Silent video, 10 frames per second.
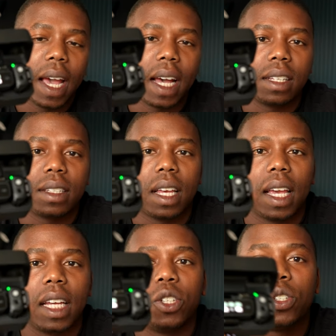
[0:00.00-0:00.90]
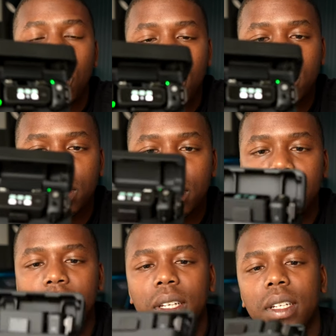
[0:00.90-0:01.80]
as a charger.
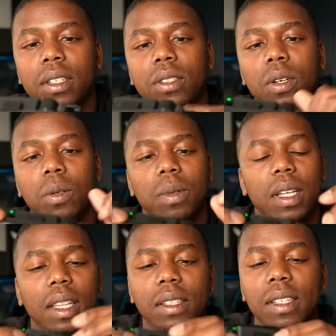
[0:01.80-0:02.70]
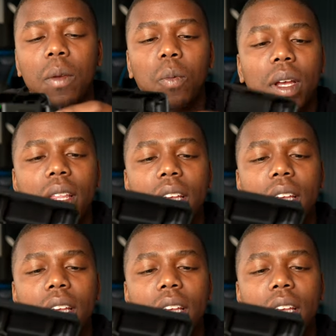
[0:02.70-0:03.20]
So in the same way